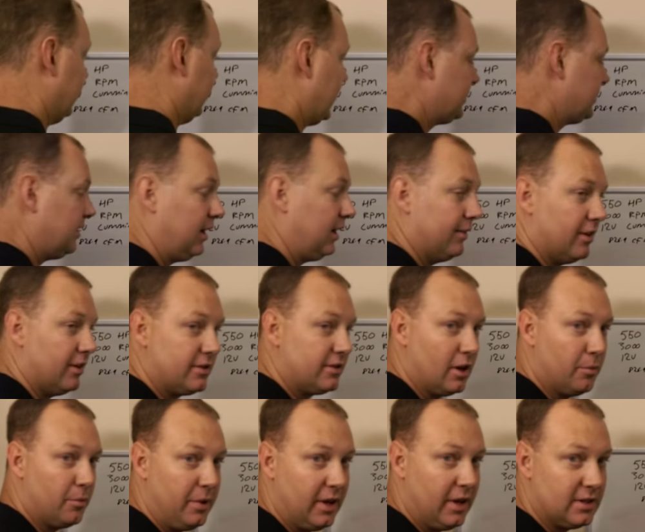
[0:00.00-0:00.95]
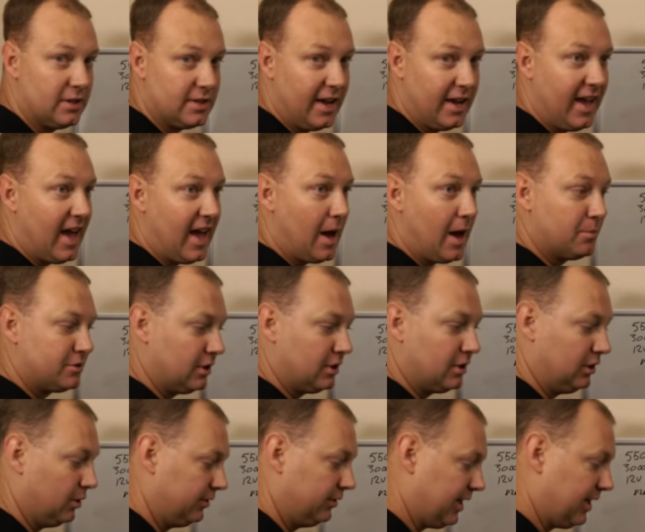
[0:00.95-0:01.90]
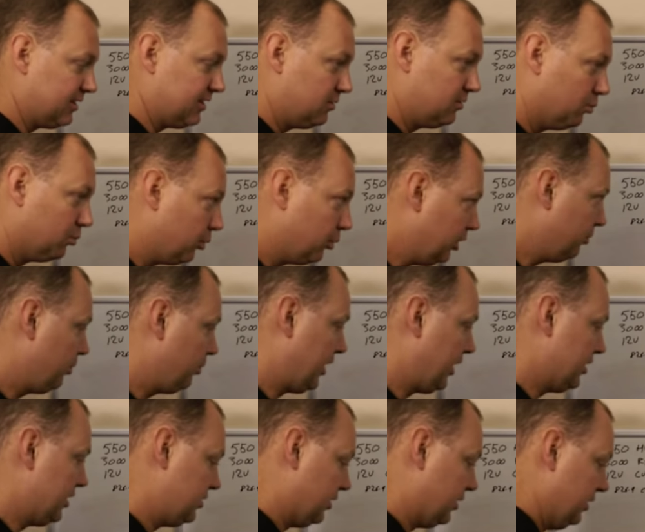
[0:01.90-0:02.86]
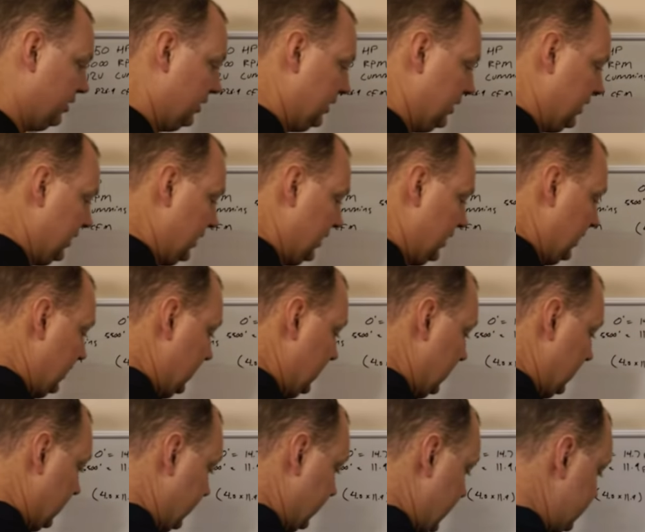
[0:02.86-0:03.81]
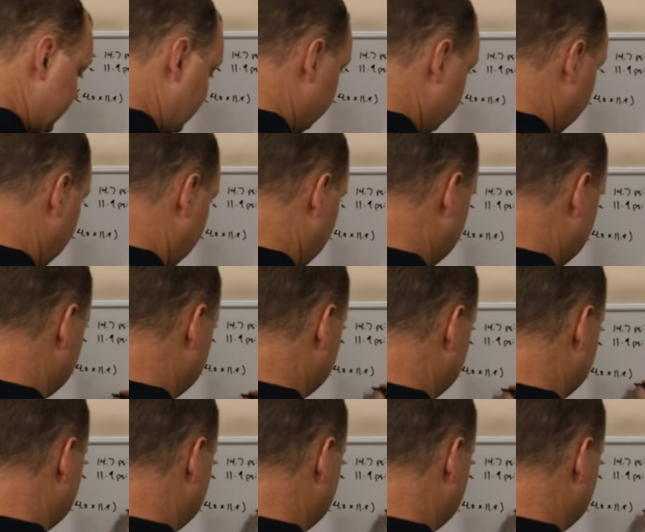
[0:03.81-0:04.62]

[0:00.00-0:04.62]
That's going to give us our PSI absolute. That's real pressure. And that's going to be